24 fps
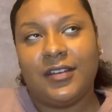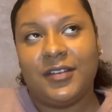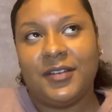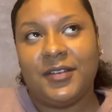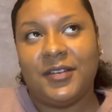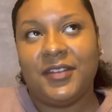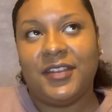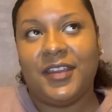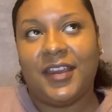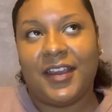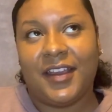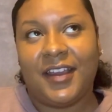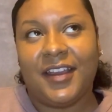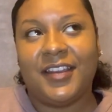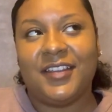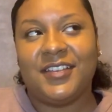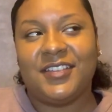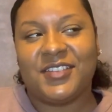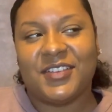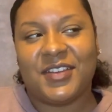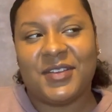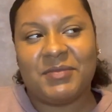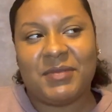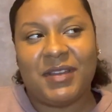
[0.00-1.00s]
Yeah, I
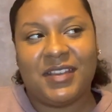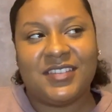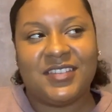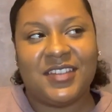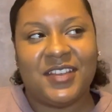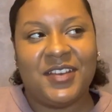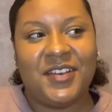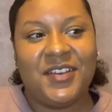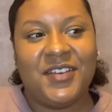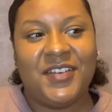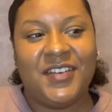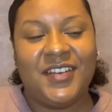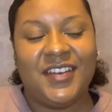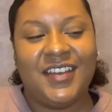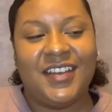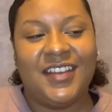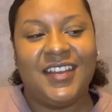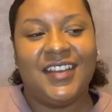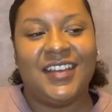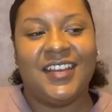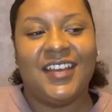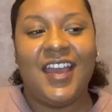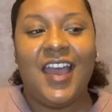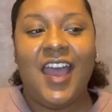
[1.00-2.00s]
enjoyed myself.
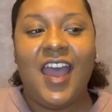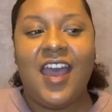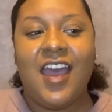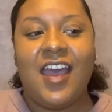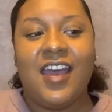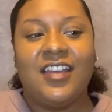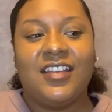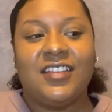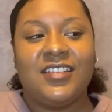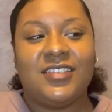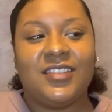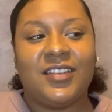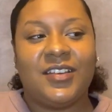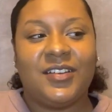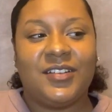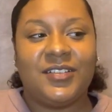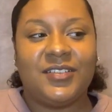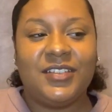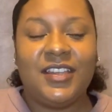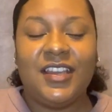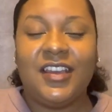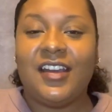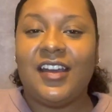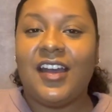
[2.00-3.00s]
So
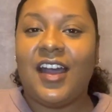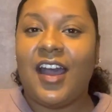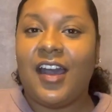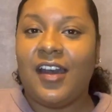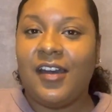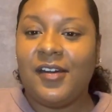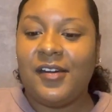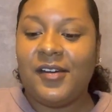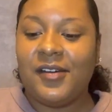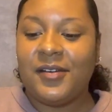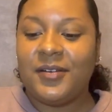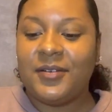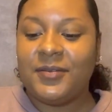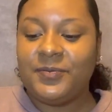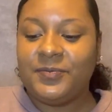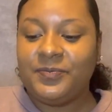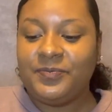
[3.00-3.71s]
yeah,